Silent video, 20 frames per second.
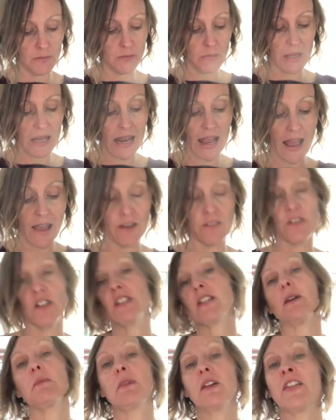But every
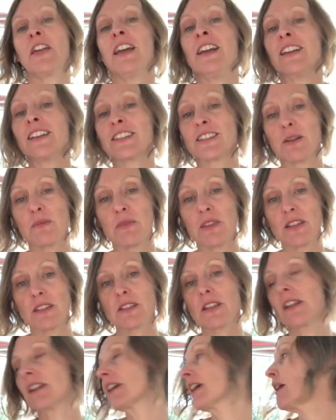time I think something's
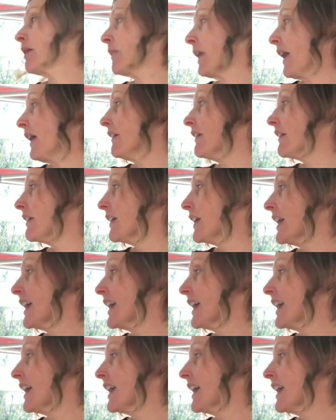gonna come out,